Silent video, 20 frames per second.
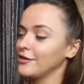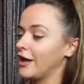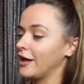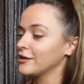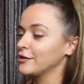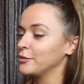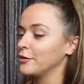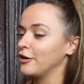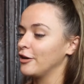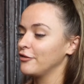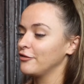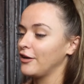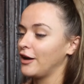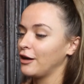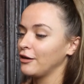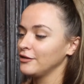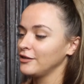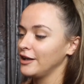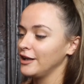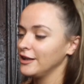that's where I
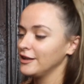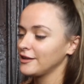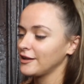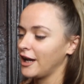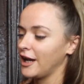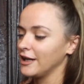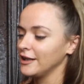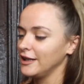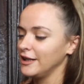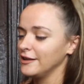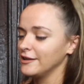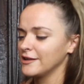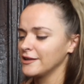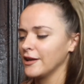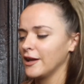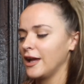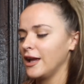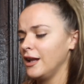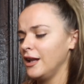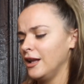found it, and it's
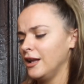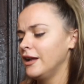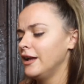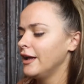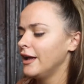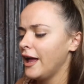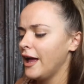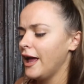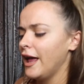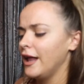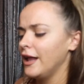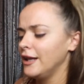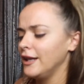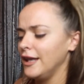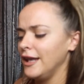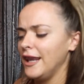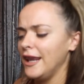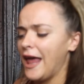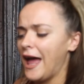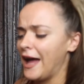the
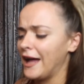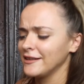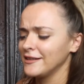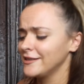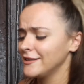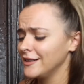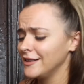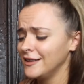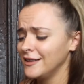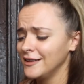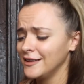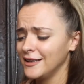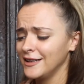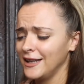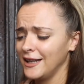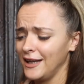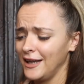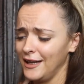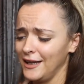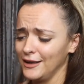LATT,
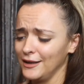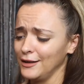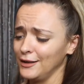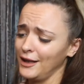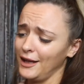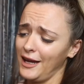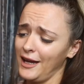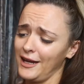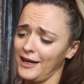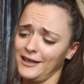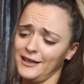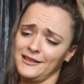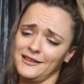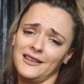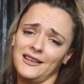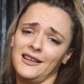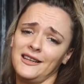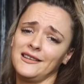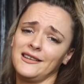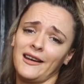L A
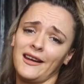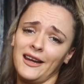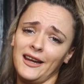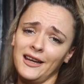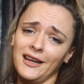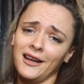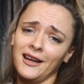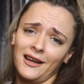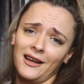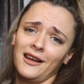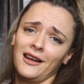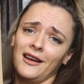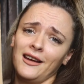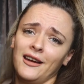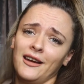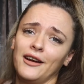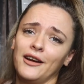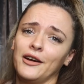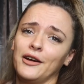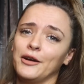T T,
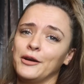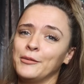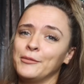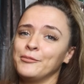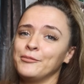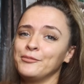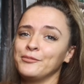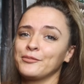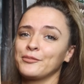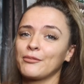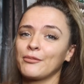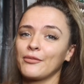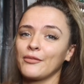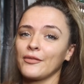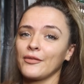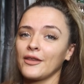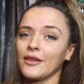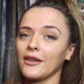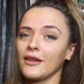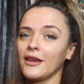um,
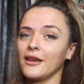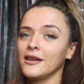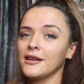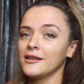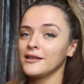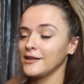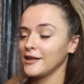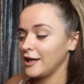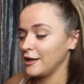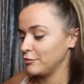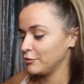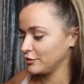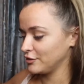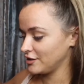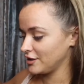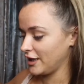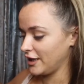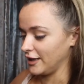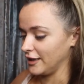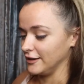table and
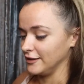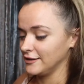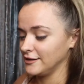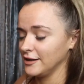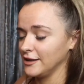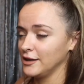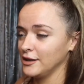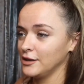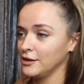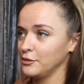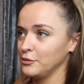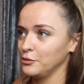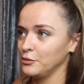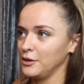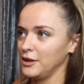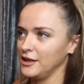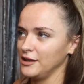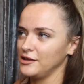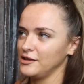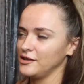chairs,
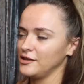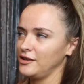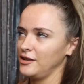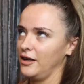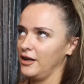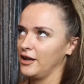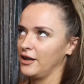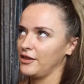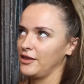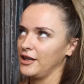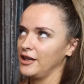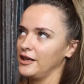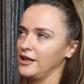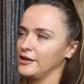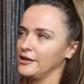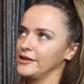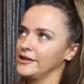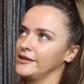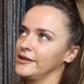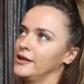which I think
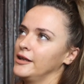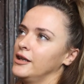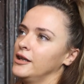it's,